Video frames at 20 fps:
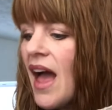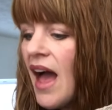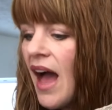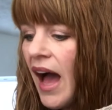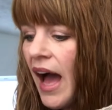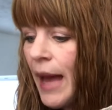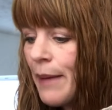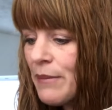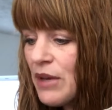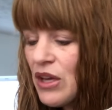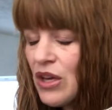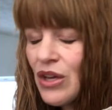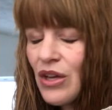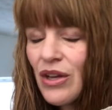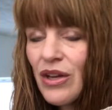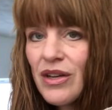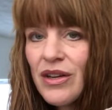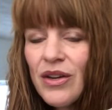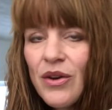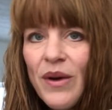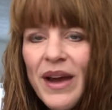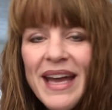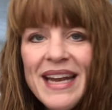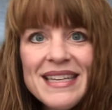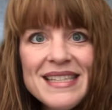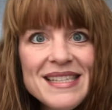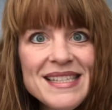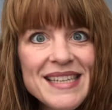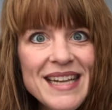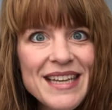I'm gonna go ahead
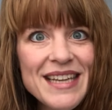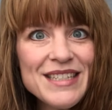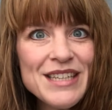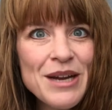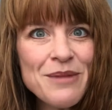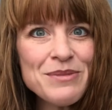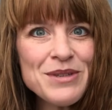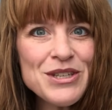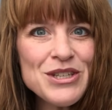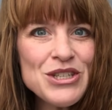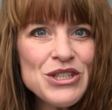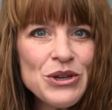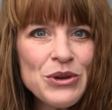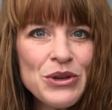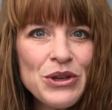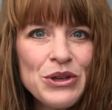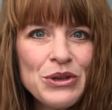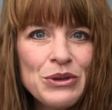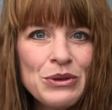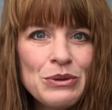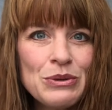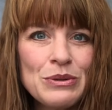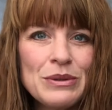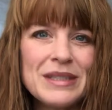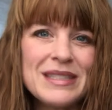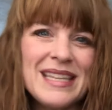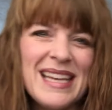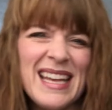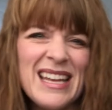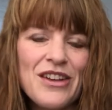and stand up to show you,
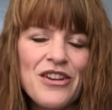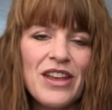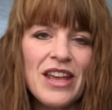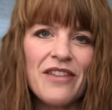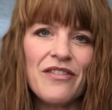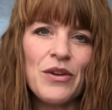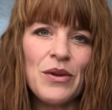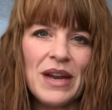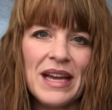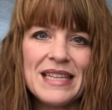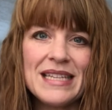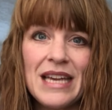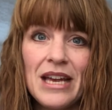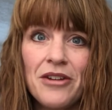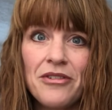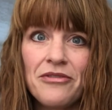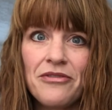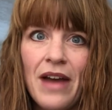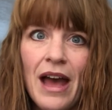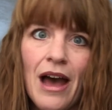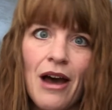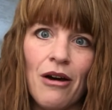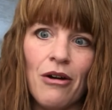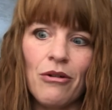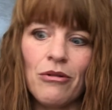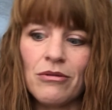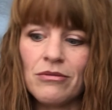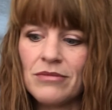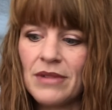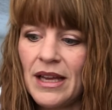to get, give you an idea of
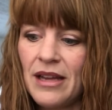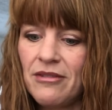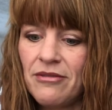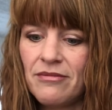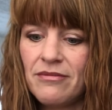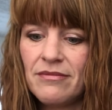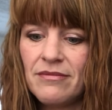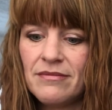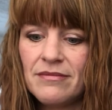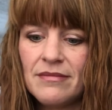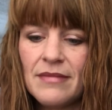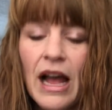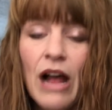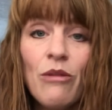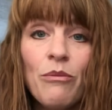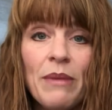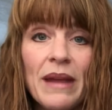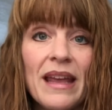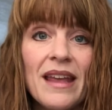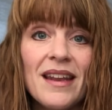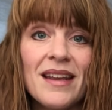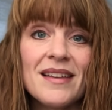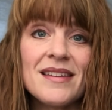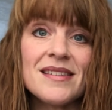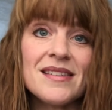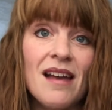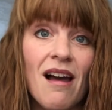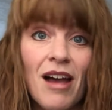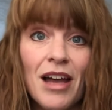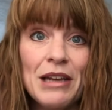how, it, how big it
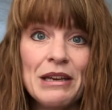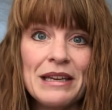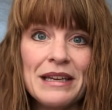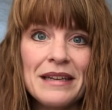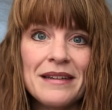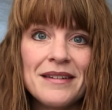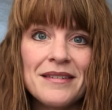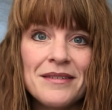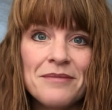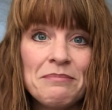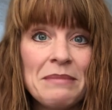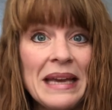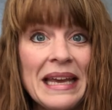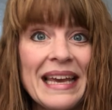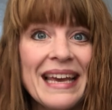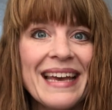is on me.